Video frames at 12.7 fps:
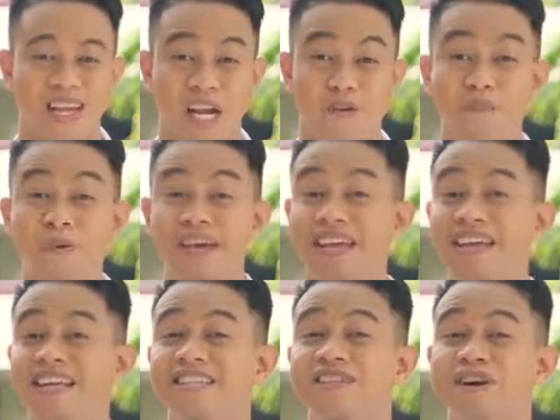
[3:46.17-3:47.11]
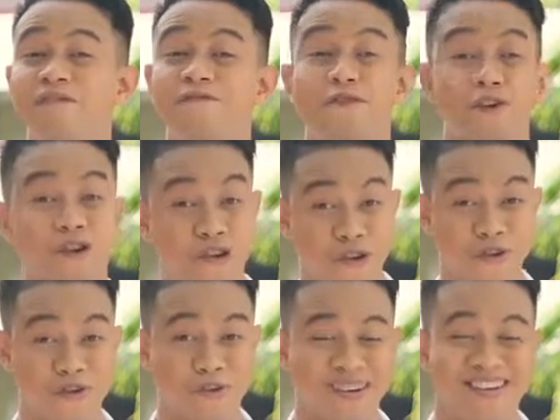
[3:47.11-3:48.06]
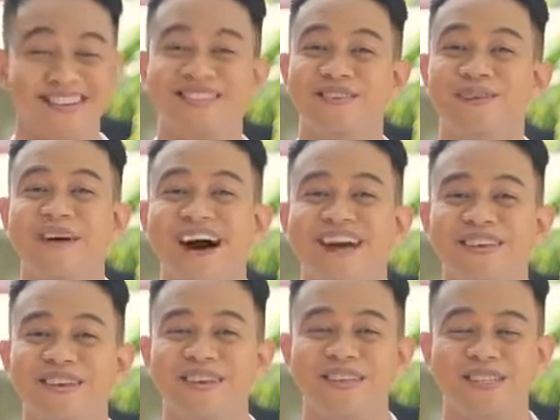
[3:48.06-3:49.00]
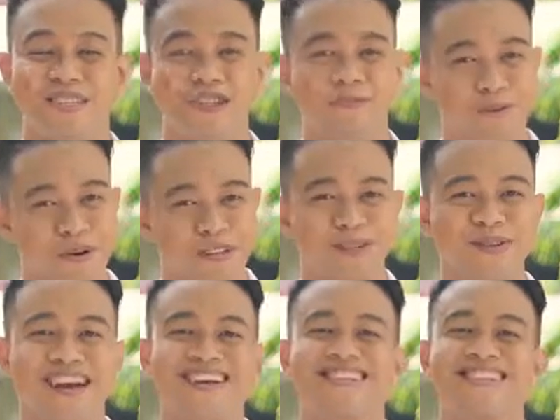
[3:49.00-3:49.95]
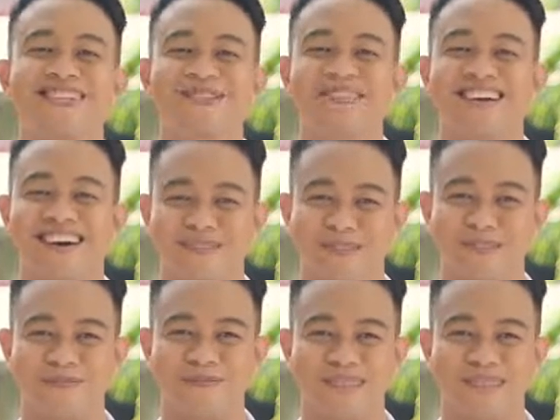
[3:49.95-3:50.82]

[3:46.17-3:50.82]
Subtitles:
it will be easier for you, the writer, to put your essay together.